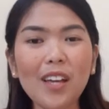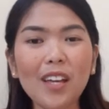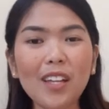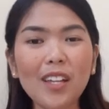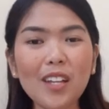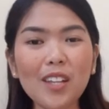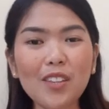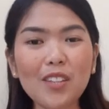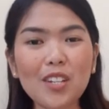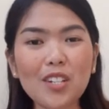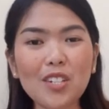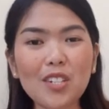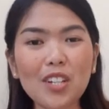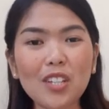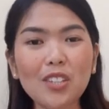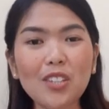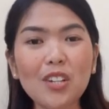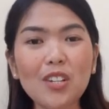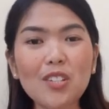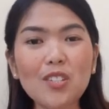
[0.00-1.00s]
In
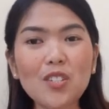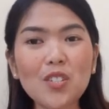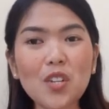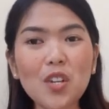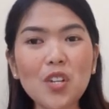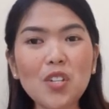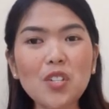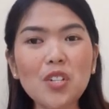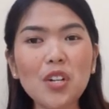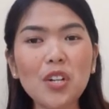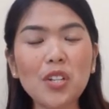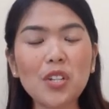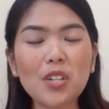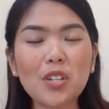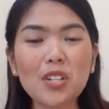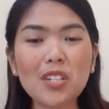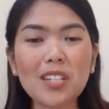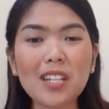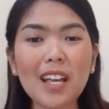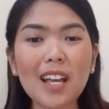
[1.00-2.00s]
addition, the researcher
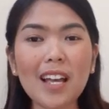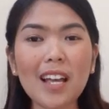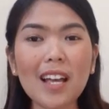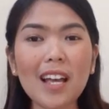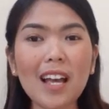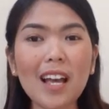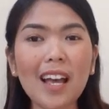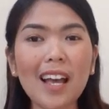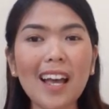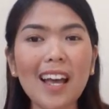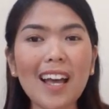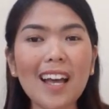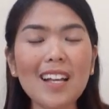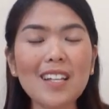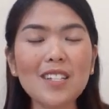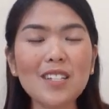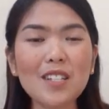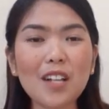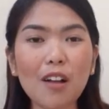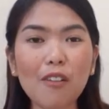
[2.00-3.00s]
used
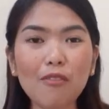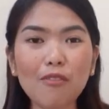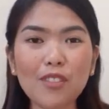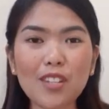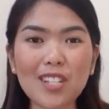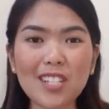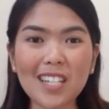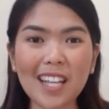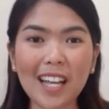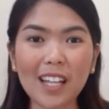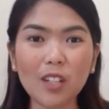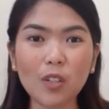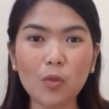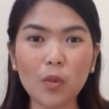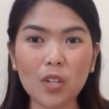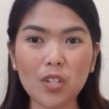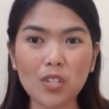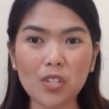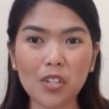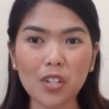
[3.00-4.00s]
a self-designed
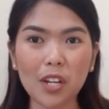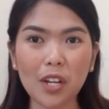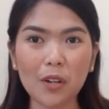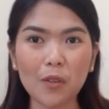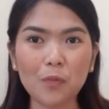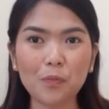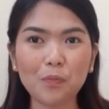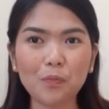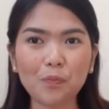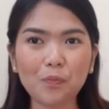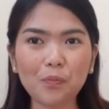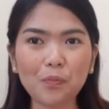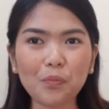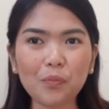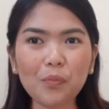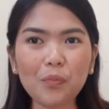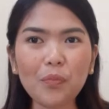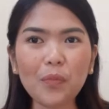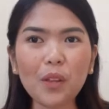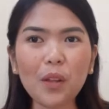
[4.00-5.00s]
questionnaire,
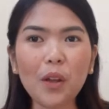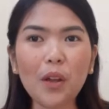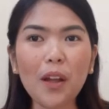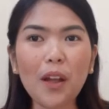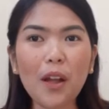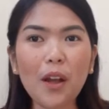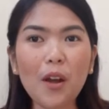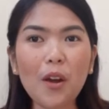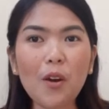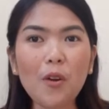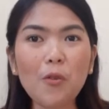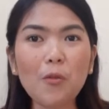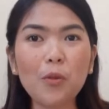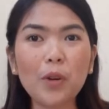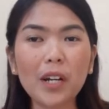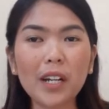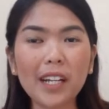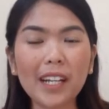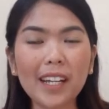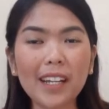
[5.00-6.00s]

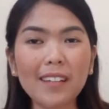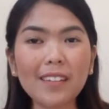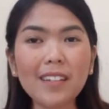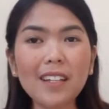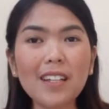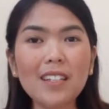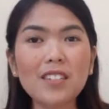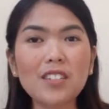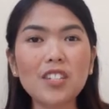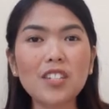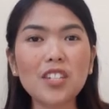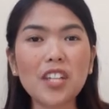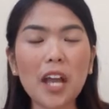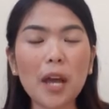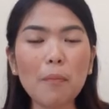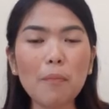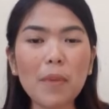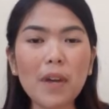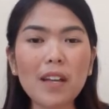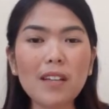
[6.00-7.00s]
wherein the
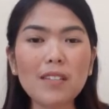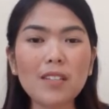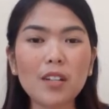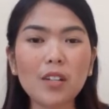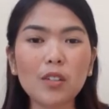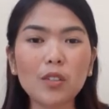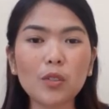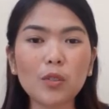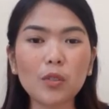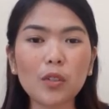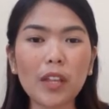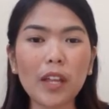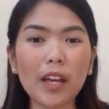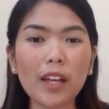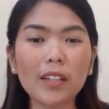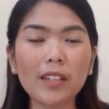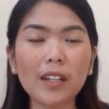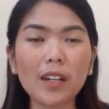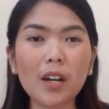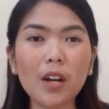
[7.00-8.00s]
topics
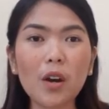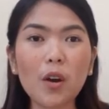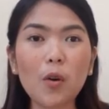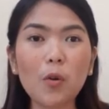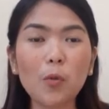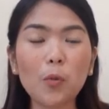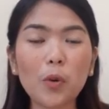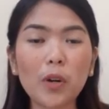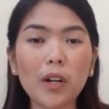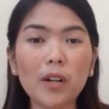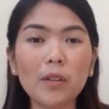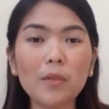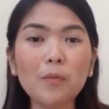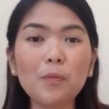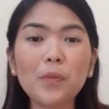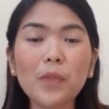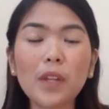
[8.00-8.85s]
included were